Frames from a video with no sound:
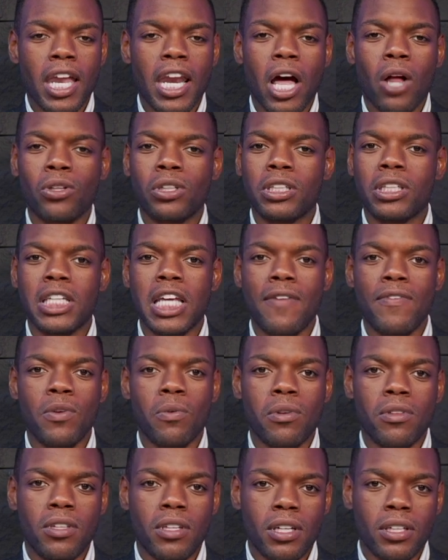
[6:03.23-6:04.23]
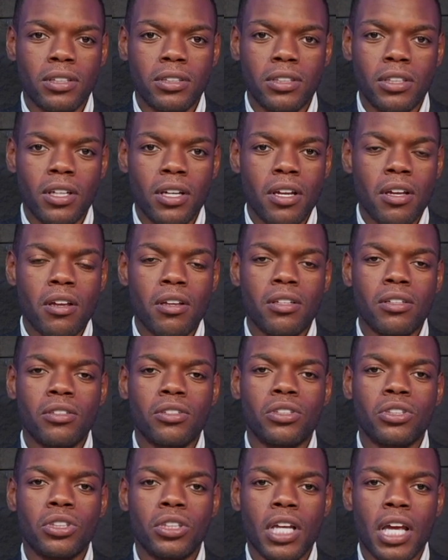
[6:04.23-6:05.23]
And I'll just leave you with this.
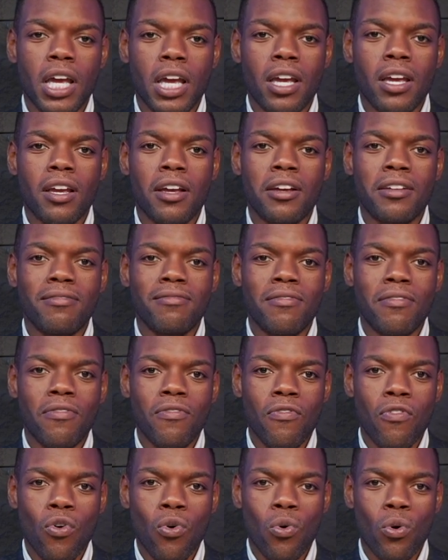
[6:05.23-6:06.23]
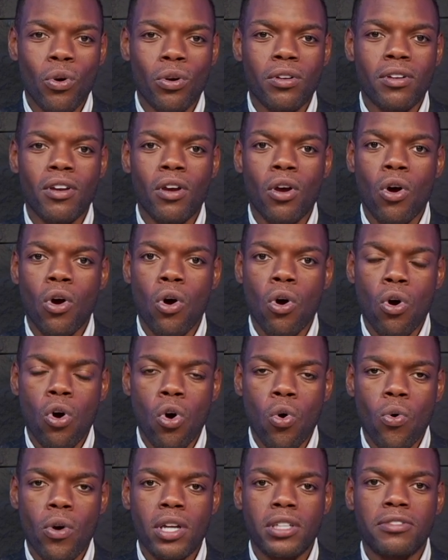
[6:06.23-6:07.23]
Stay forward,
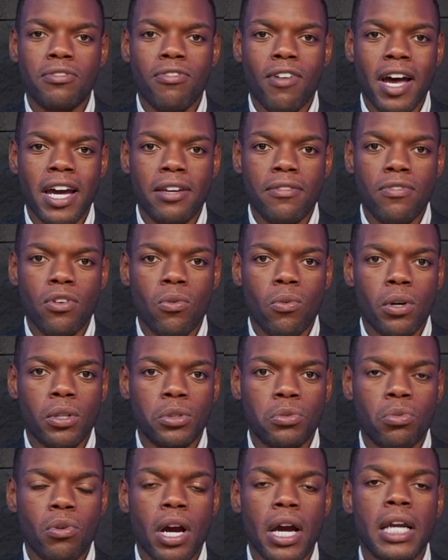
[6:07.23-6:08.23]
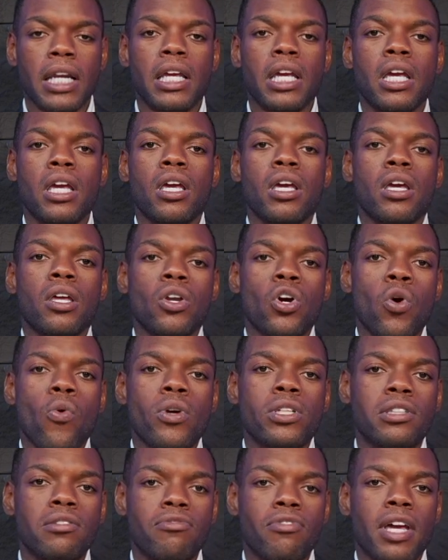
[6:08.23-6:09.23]
always fight for what's right, and
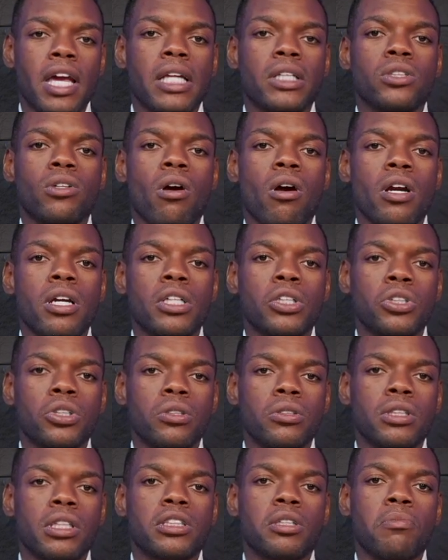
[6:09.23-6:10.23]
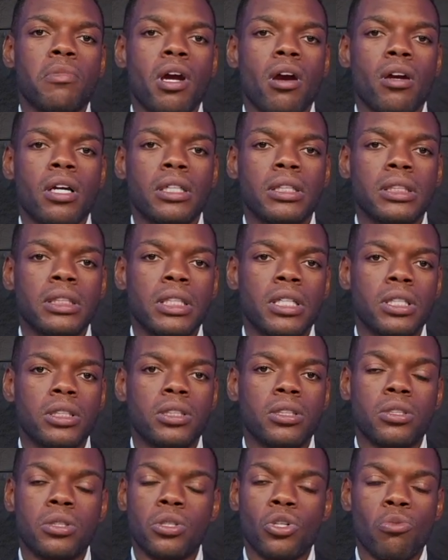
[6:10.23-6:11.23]
always advance our issues as American
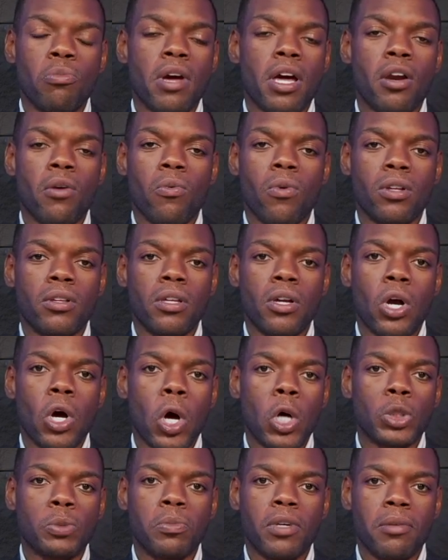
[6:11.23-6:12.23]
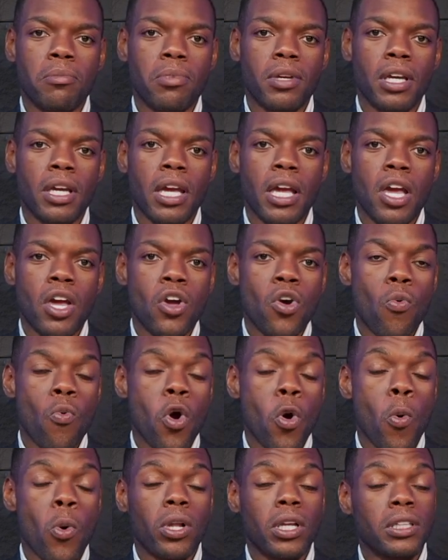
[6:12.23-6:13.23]
citizens, no matter what the cost may be.
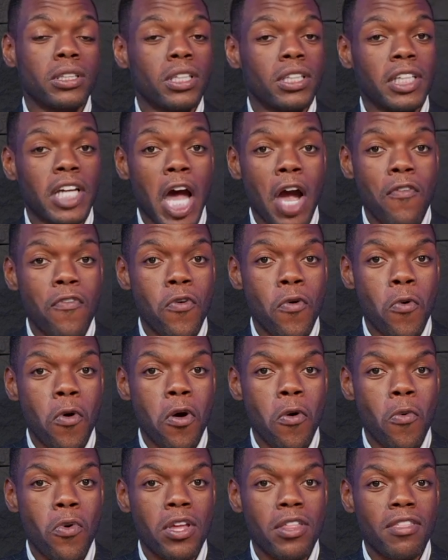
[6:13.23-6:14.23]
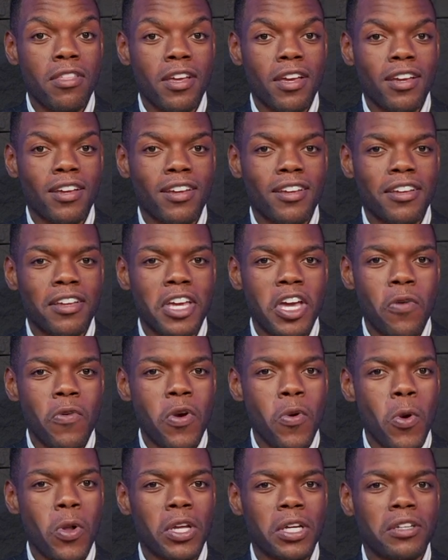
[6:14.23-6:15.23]
We're willing to die for what we think, and
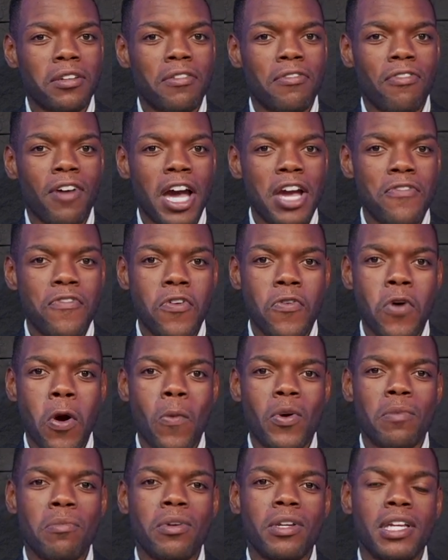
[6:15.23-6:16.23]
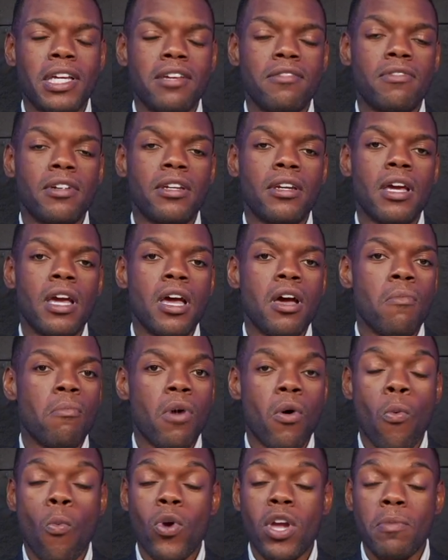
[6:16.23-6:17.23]
we're willing to fight for what we believe in,
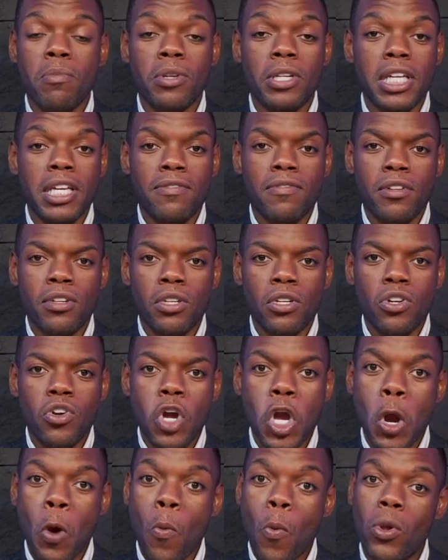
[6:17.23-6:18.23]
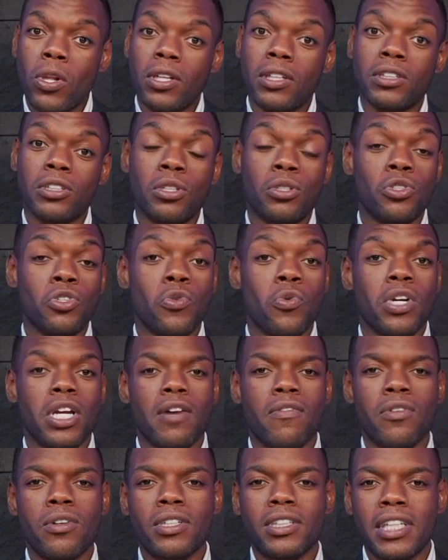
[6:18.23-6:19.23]
but we believe in you and willing to do
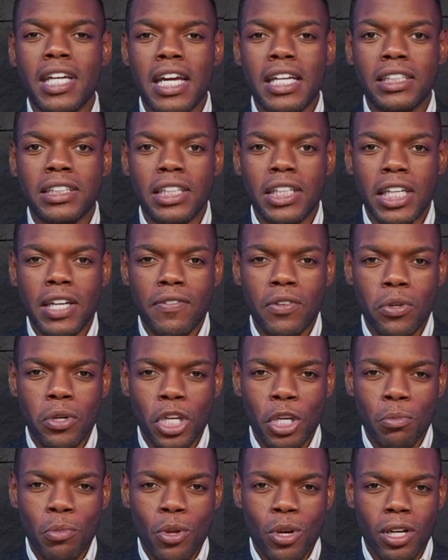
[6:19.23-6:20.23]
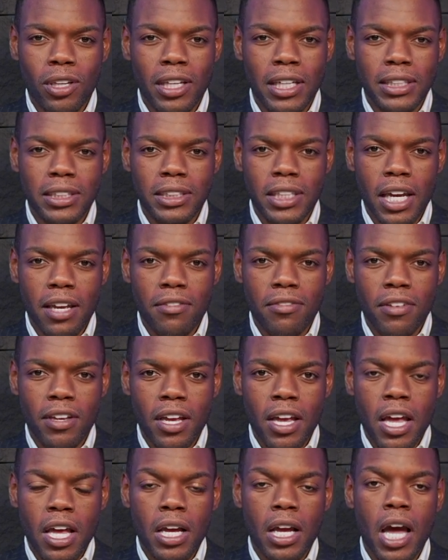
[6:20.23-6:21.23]
whatever it takes to give you a community that's safe.
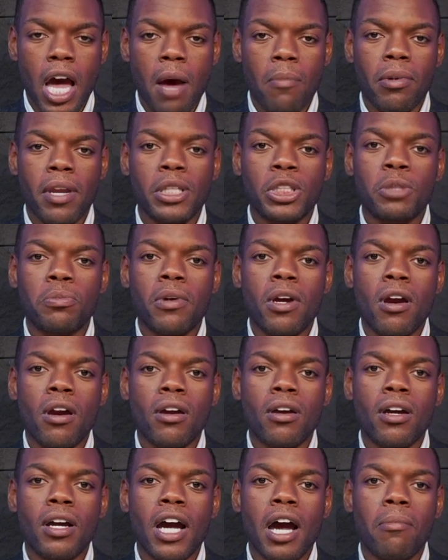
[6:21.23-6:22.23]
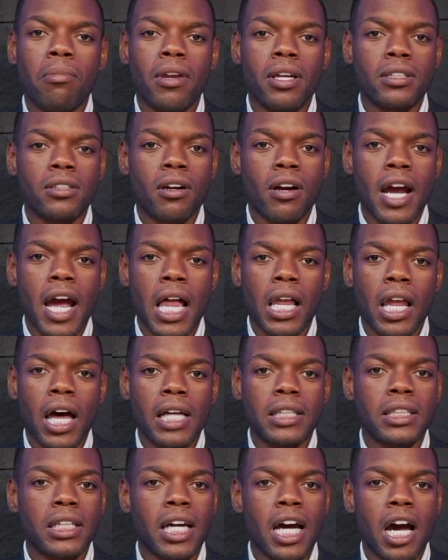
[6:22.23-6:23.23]
God bless America, God bless our
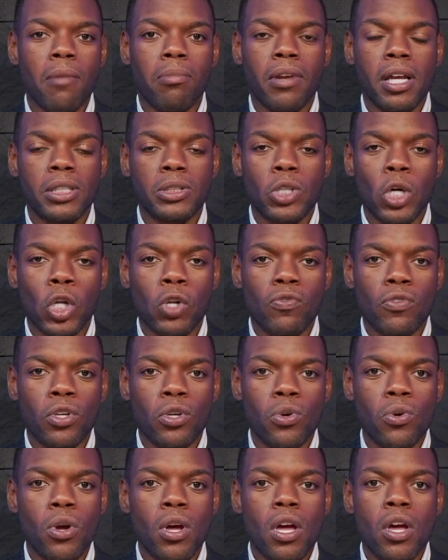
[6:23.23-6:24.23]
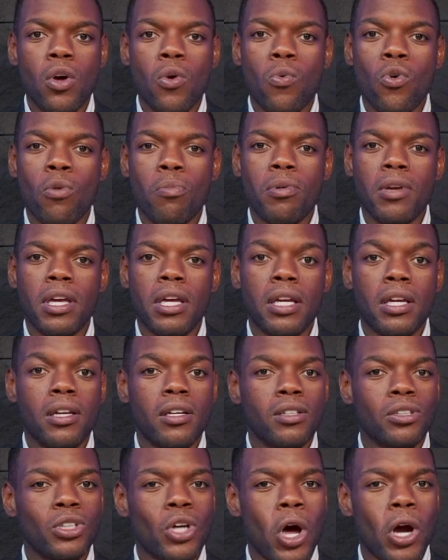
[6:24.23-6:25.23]
allies, and God bless all of you. We'll be
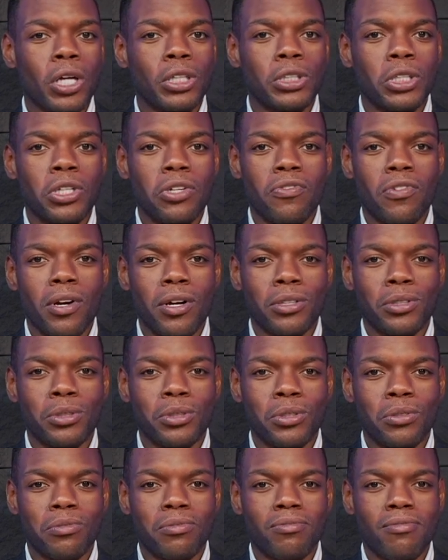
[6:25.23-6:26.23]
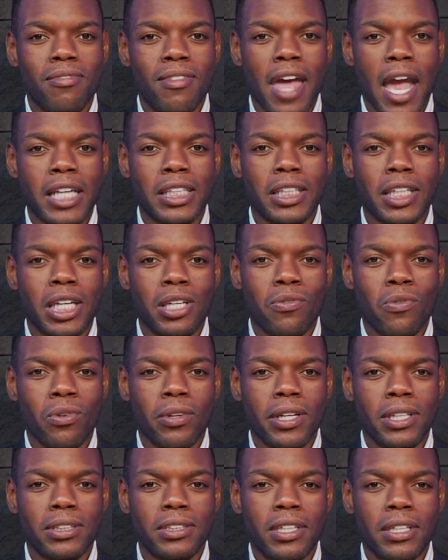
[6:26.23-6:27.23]
talking to you very soon. Thanks again for
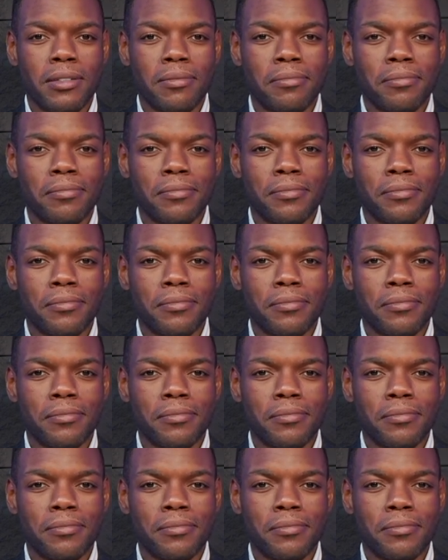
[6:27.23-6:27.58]
listening.